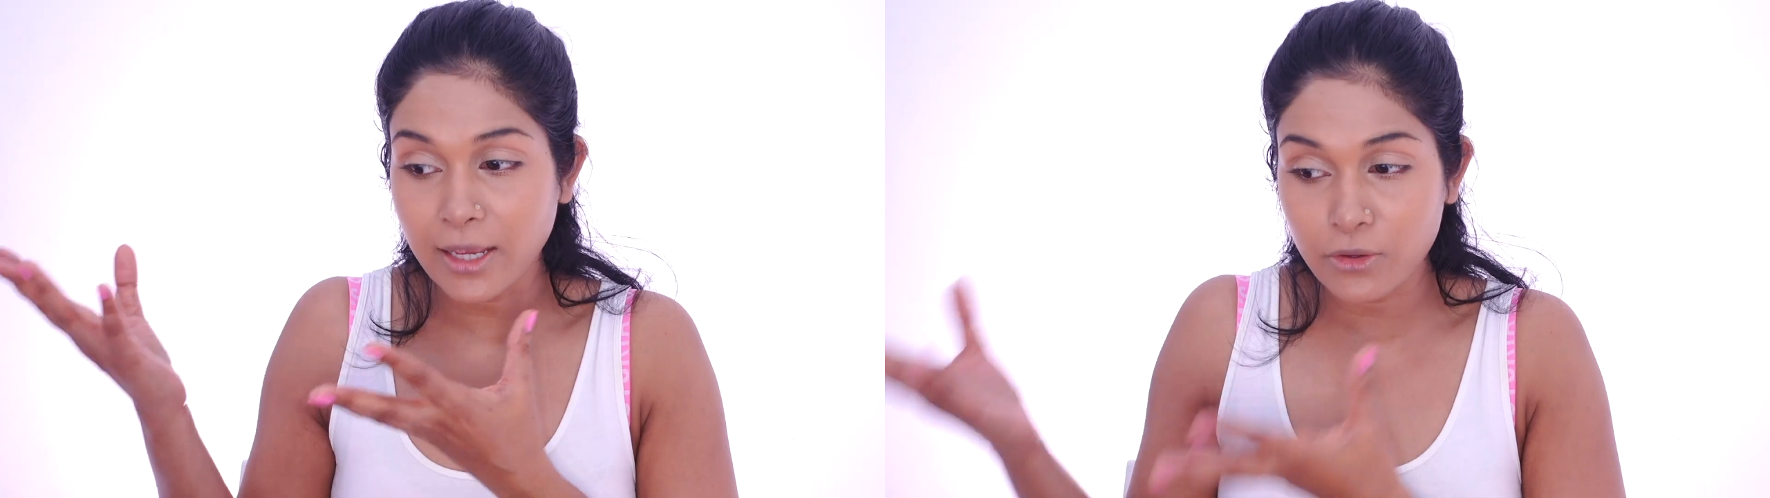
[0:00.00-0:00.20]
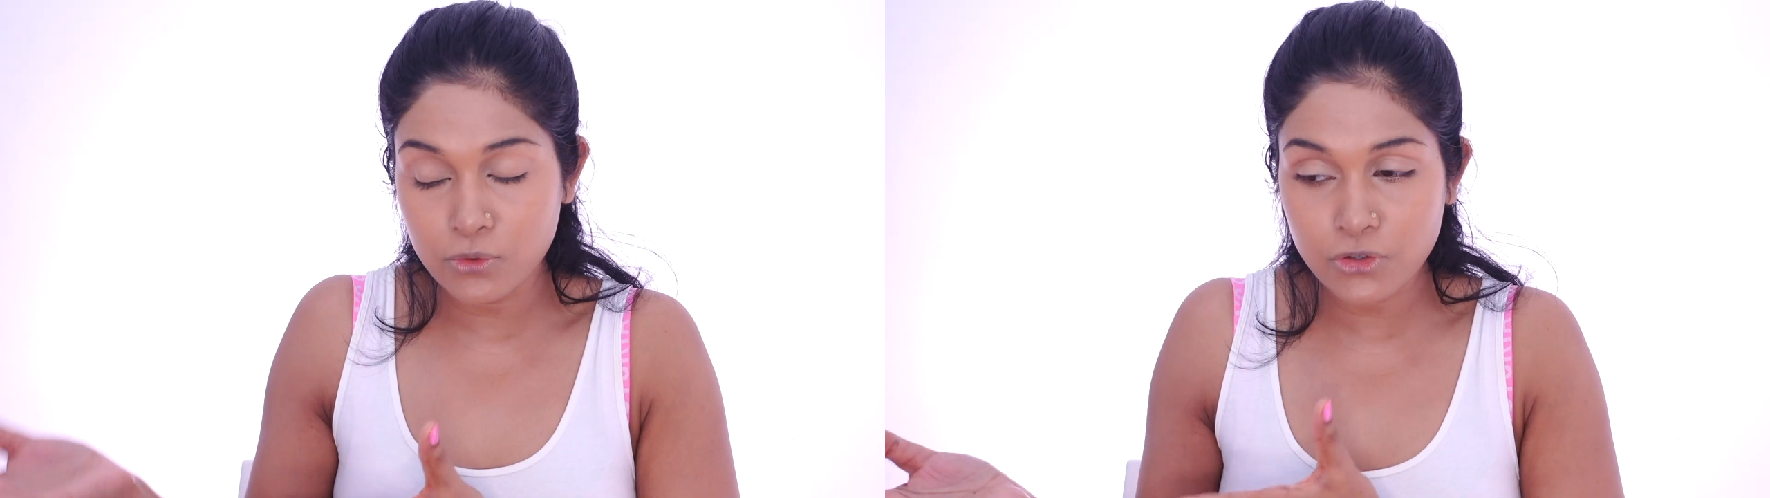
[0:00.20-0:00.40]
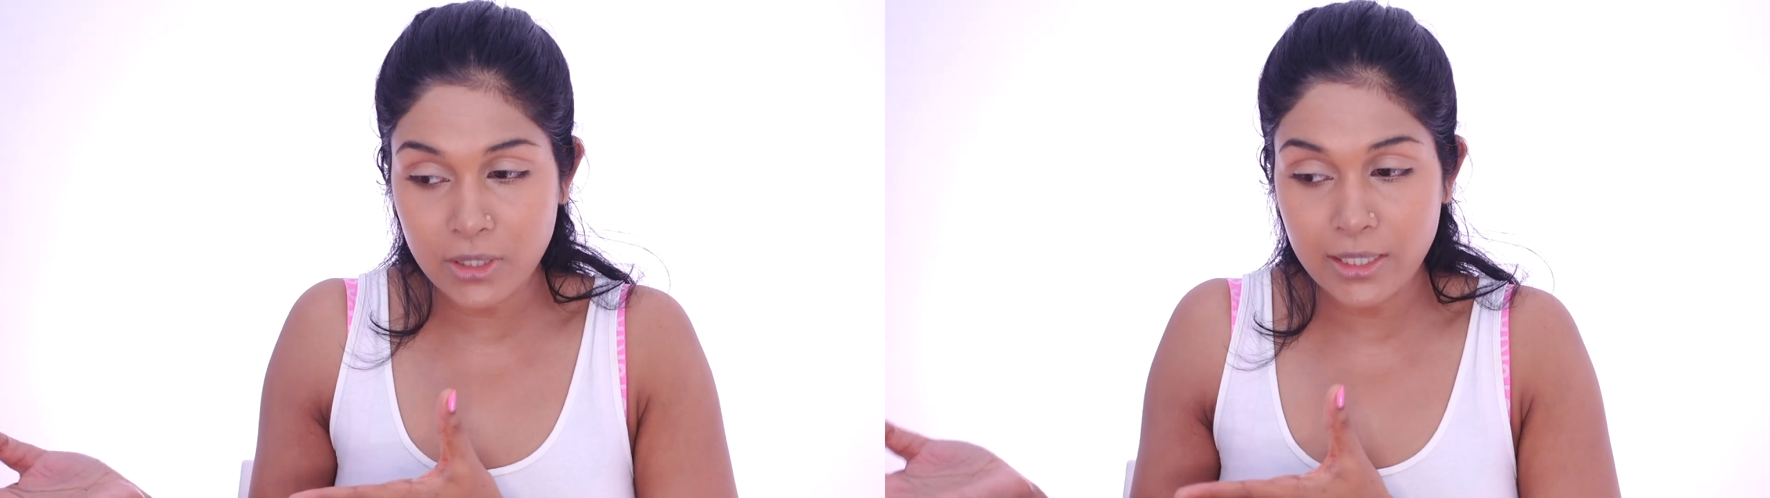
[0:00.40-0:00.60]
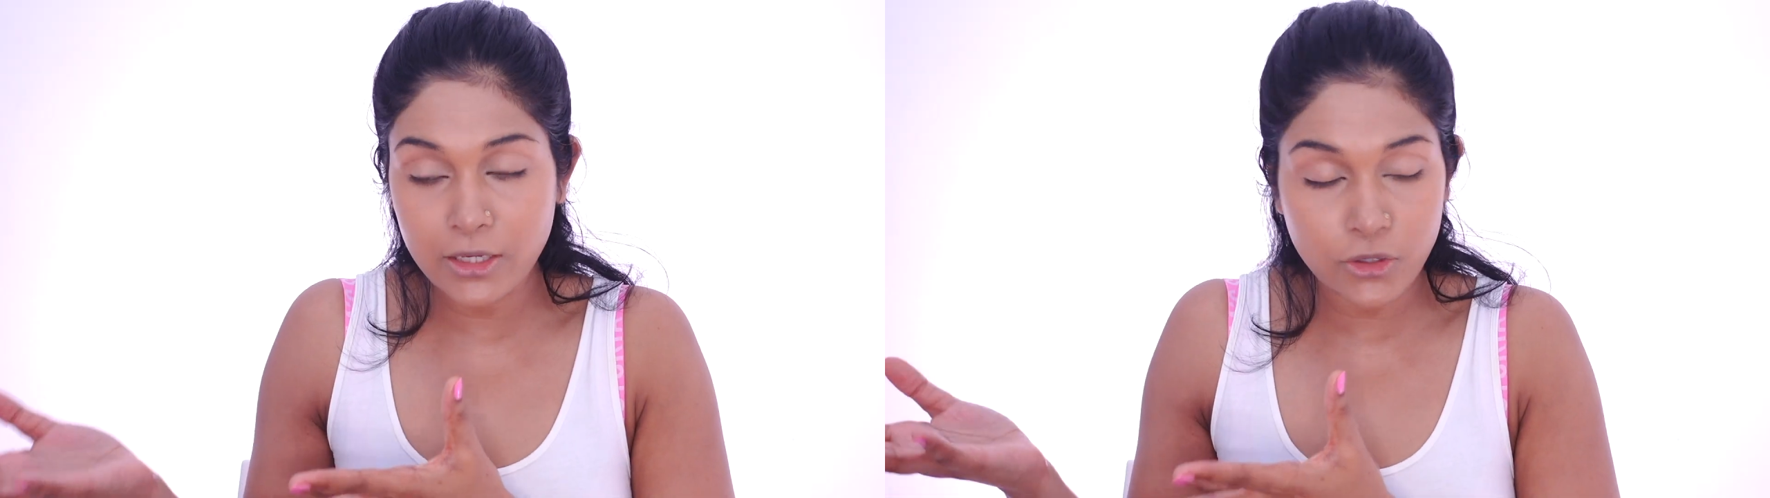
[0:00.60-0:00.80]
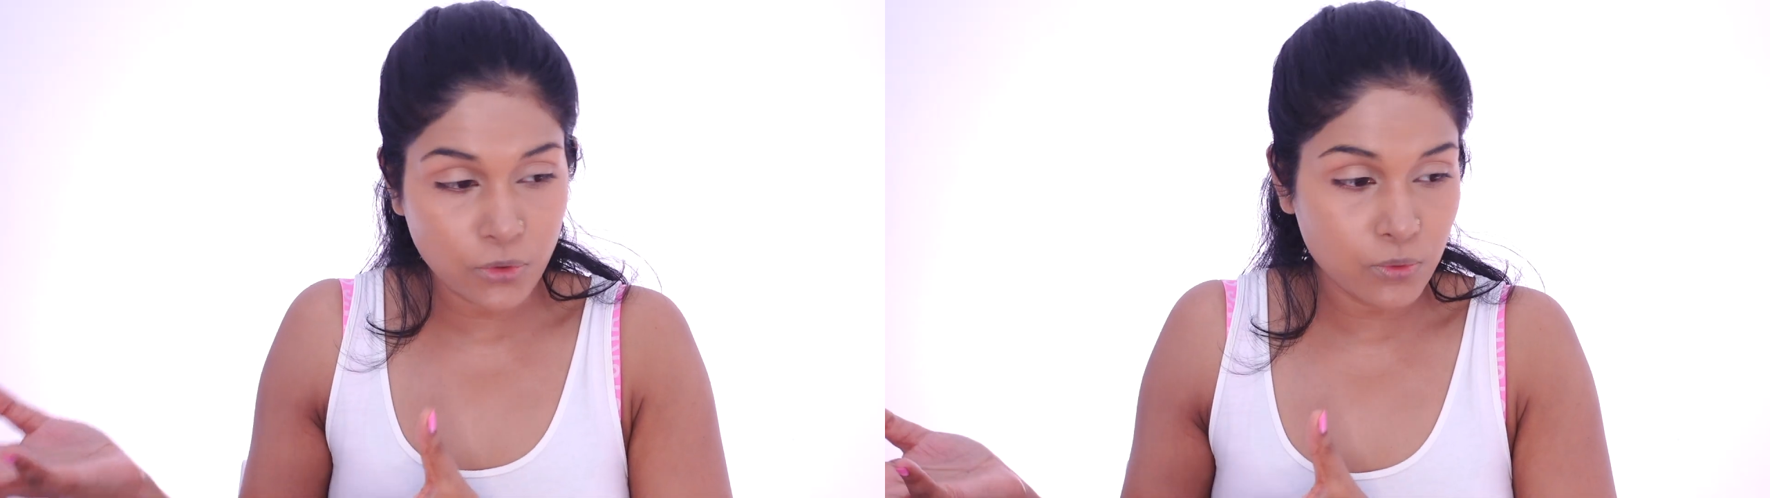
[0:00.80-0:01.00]
I
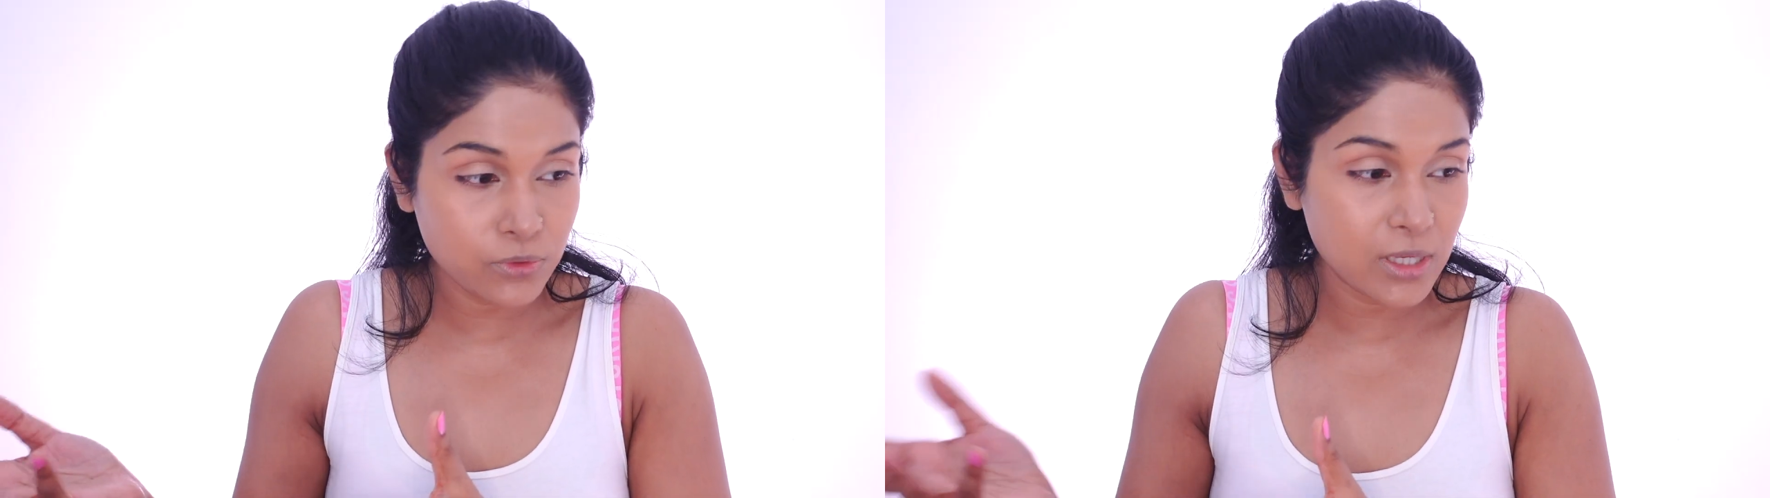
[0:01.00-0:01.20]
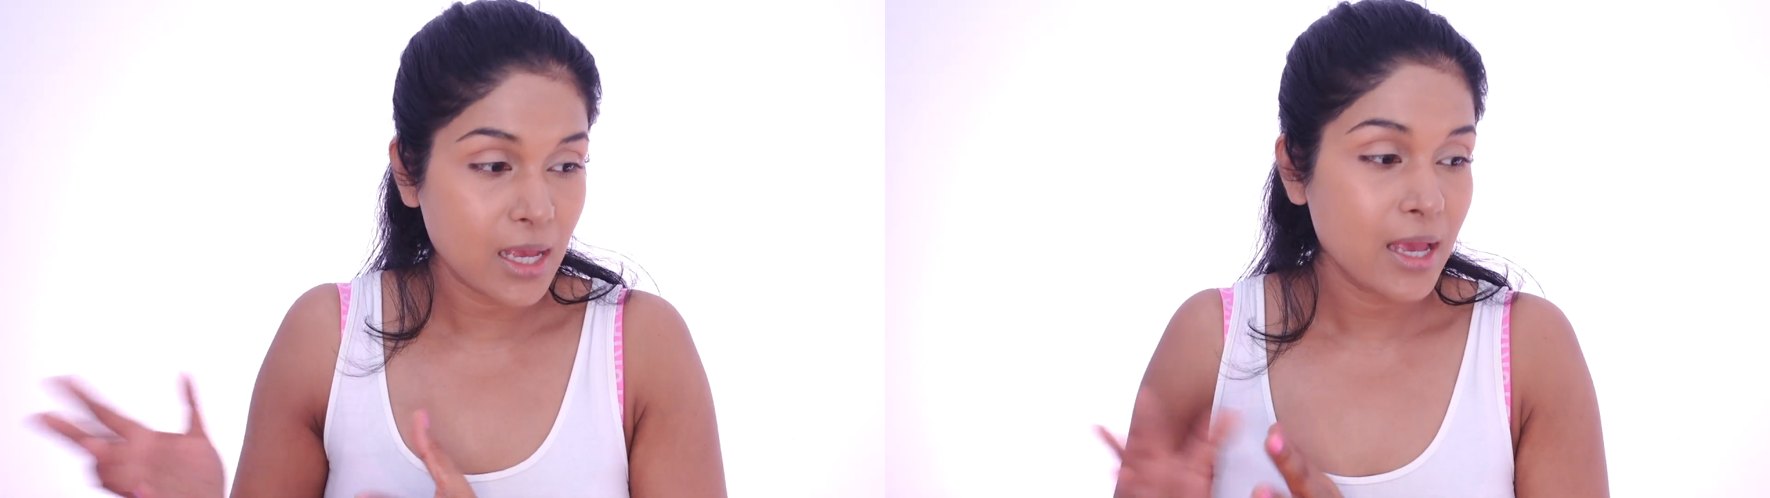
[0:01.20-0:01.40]
usually use,